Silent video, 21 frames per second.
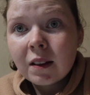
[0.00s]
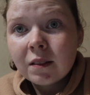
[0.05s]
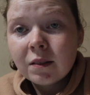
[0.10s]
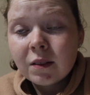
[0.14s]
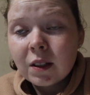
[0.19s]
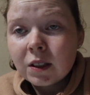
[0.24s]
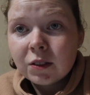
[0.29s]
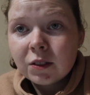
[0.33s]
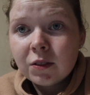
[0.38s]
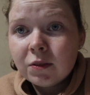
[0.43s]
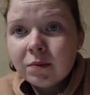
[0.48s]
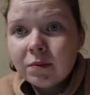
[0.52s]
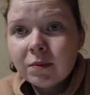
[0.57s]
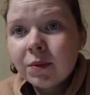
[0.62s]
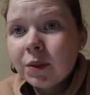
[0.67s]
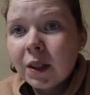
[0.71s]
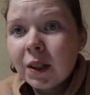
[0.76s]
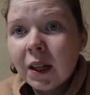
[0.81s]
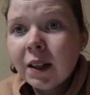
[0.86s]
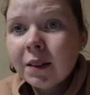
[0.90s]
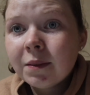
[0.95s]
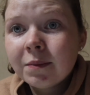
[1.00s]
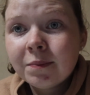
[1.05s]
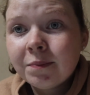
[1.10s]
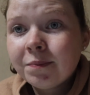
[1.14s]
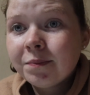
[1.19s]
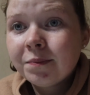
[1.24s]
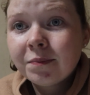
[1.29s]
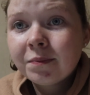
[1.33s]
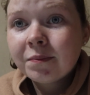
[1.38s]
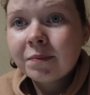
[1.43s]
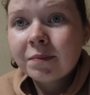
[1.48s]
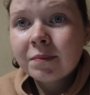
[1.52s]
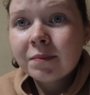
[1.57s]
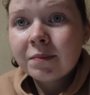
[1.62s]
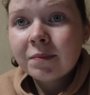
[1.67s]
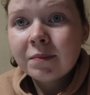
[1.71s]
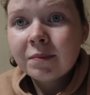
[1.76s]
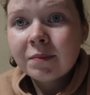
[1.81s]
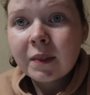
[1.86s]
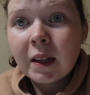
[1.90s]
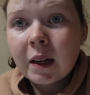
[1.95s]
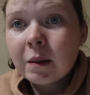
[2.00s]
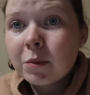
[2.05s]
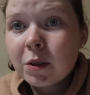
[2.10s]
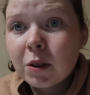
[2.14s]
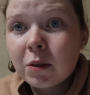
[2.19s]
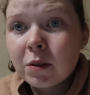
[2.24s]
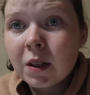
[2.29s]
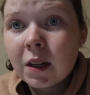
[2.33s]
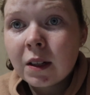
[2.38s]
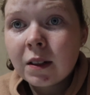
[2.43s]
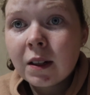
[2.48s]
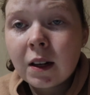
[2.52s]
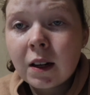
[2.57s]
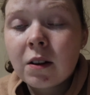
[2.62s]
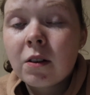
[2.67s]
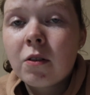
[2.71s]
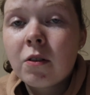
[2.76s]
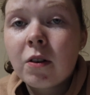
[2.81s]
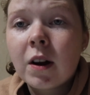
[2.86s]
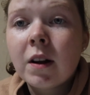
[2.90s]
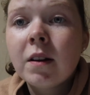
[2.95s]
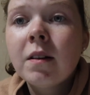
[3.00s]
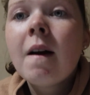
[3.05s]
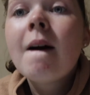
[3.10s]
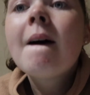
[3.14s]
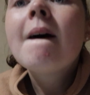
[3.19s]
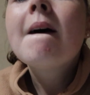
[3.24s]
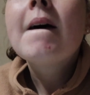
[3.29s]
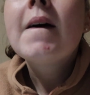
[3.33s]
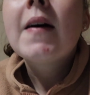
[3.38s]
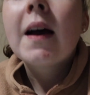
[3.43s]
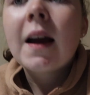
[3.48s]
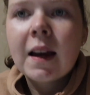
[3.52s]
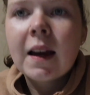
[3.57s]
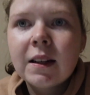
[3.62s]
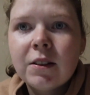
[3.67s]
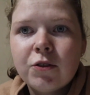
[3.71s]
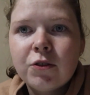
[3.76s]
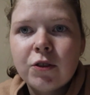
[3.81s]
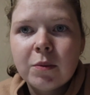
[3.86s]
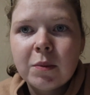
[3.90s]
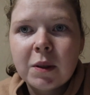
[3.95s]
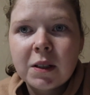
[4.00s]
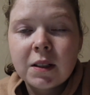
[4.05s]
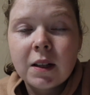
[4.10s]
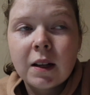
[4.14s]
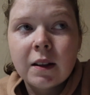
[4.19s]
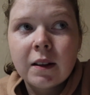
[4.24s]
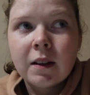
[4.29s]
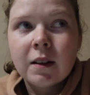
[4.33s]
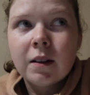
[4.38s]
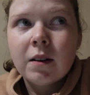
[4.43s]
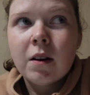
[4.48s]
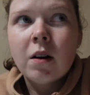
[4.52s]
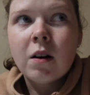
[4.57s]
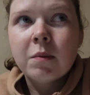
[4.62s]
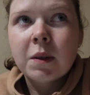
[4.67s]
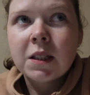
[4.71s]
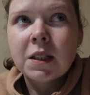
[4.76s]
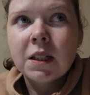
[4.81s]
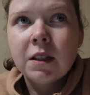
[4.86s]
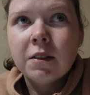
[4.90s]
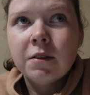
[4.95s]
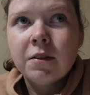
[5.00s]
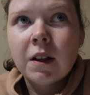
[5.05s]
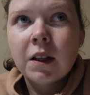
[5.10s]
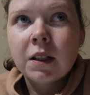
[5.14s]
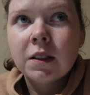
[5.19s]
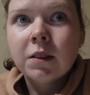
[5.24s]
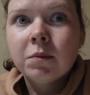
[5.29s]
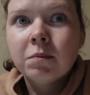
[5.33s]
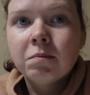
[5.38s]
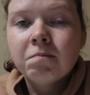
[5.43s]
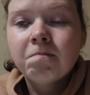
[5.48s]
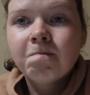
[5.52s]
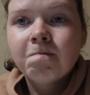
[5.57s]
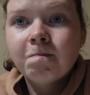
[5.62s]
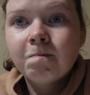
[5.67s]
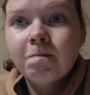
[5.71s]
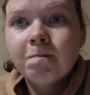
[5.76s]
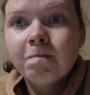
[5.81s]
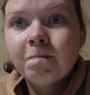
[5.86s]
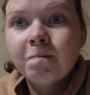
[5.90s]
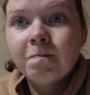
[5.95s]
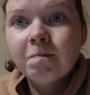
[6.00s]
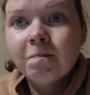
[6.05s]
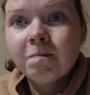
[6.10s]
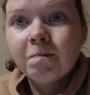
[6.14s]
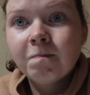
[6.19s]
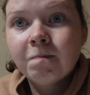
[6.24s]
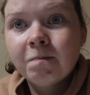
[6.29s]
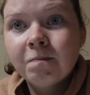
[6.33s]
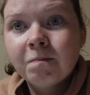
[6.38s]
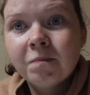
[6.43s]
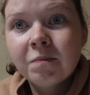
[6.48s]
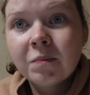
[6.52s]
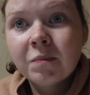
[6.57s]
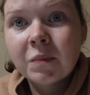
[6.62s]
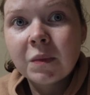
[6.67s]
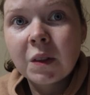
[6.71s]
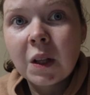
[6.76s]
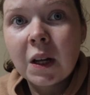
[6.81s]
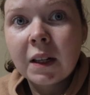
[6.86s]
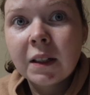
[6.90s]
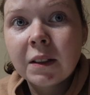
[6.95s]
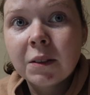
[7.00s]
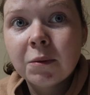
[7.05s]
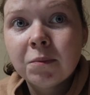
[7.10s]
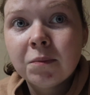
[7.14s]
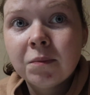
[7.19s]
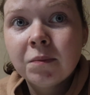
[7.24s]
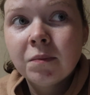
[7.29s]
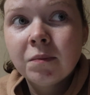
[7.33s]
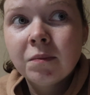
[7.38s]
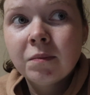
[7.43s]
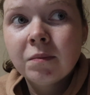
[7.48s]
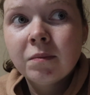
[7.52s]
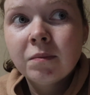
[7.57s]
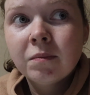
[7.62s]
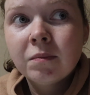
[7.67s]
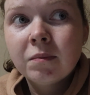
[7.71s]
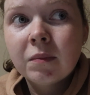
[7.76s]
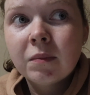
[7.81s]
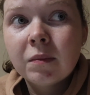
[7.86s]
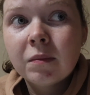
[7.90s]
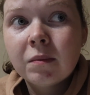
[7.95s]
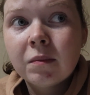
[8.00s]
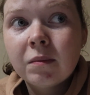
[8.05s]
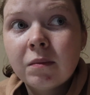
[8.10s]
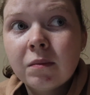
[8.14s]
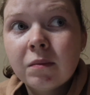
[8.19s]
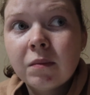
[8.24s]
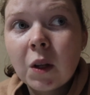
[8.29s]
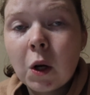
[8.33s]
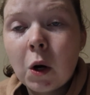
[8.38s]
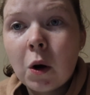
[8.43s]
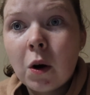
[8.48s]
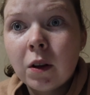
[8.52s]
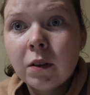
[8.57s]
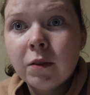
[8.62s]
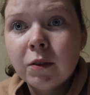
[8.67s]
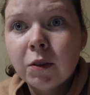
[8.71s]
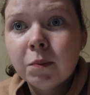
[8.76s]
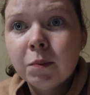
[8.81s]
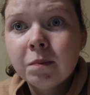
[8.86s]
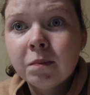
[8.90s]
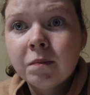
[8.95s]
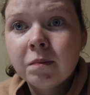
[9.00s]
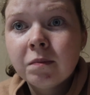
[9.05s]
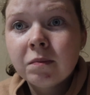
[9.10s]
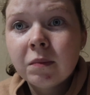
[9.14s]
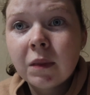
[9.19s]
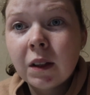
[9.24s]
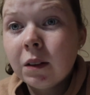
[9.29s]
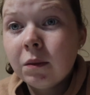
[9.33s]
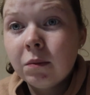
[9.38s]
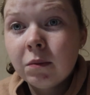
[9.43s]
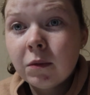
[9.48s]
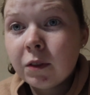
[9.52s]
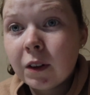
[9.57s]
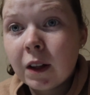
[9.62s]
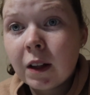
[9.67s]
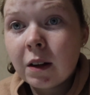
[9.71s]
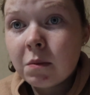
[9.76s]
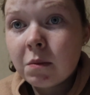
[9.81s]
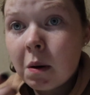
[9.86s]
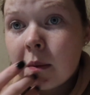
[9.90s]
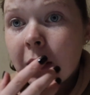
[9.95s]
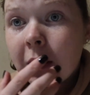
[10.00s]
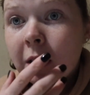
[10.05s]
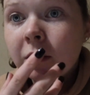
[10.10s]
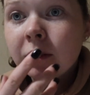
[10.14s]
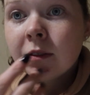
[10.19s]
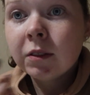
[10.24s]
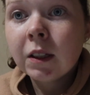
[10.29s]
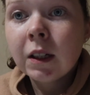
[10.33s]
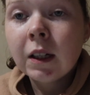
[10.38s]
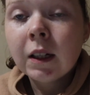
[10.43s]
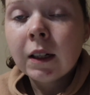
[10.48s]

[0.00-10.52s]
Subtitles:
That's, yeah. I'm so sad, I could cry. I had a dream last night that all my teeth fell out. Like, all of them. They fell out my mouth.